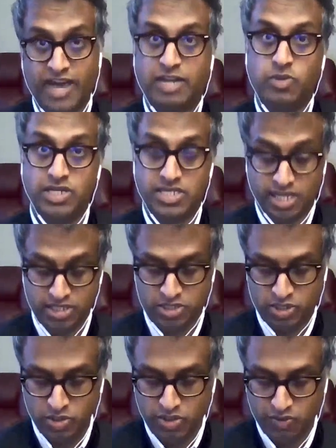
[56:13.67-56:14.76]
In fact, we
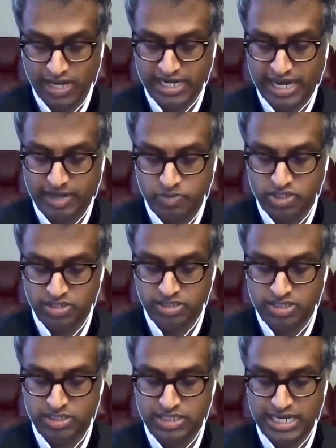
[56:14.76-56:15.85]
discussed two great
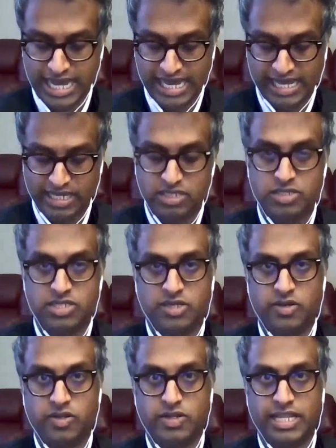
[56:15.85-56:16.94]
options today.
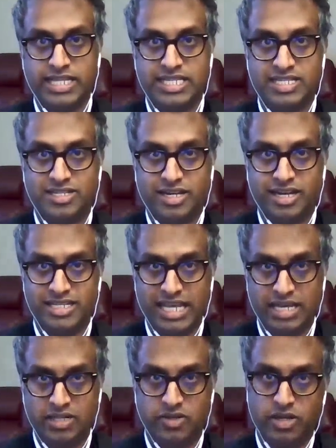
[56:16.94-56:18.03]
So let's
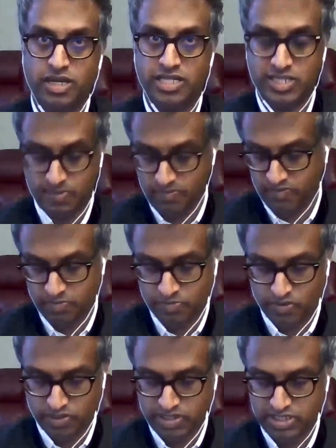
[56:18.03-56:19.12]
take a look at some of the
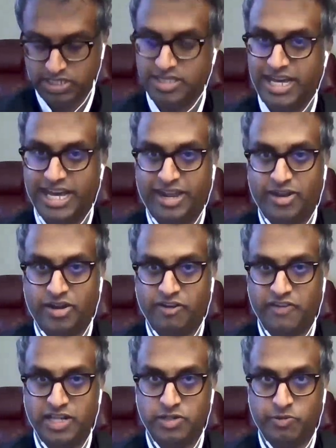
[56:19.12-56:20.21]
books that
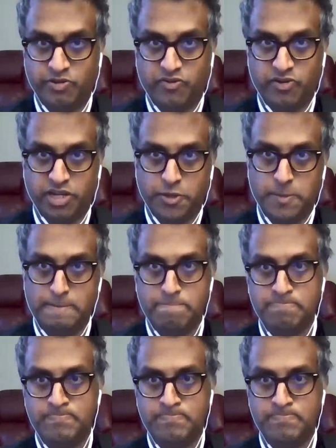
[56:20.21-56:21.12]
are available for you.